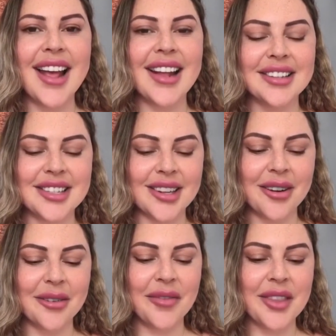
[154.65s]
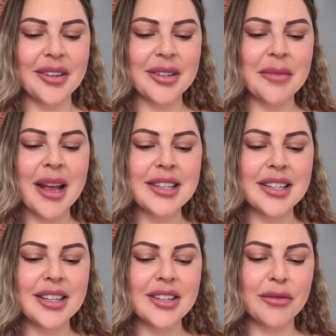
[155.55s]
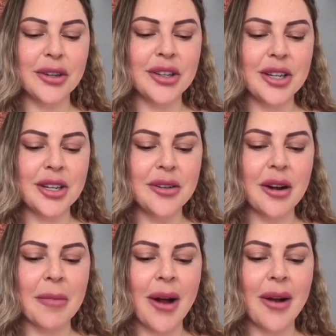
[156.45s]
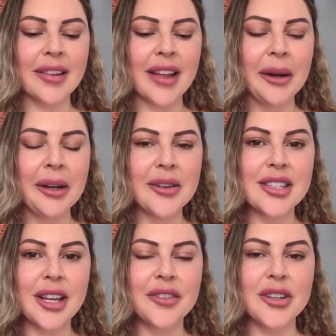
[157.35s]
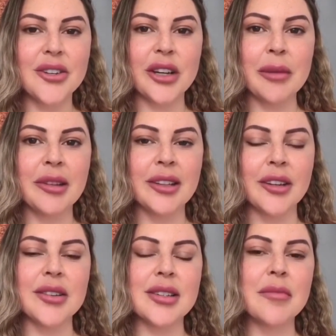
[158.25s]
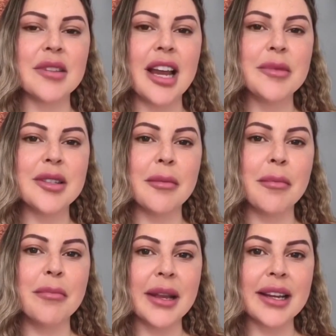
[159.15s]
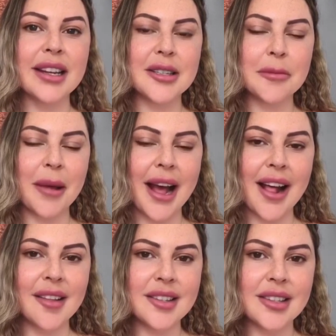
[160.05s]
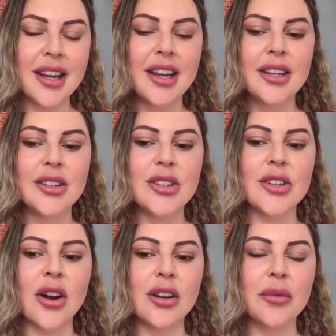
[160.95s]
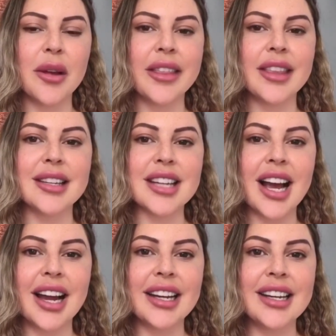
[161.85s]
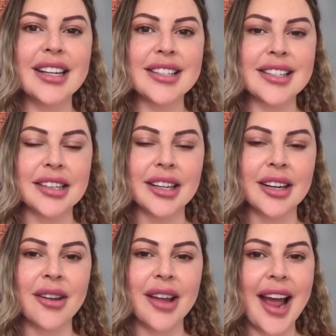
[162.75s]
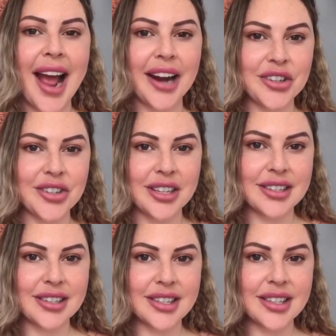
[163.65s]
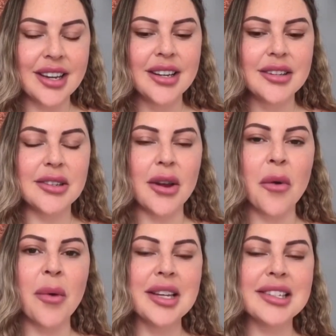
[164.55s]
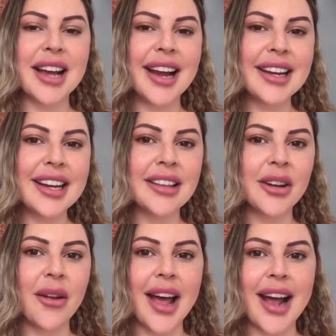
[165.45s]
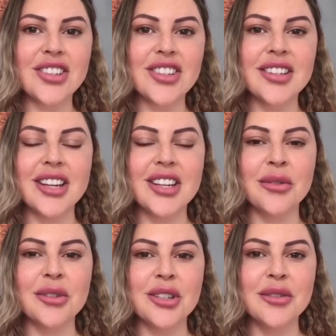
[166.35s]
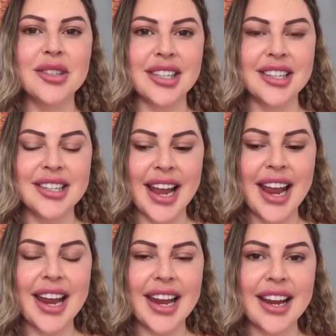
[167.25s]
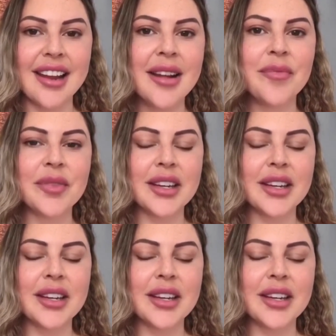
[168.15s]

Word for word: And so there's a message for you about allowing yourself to dream a little. Sometimes the biggest paths start with the tiniest little actions. So what tiny little action can you do today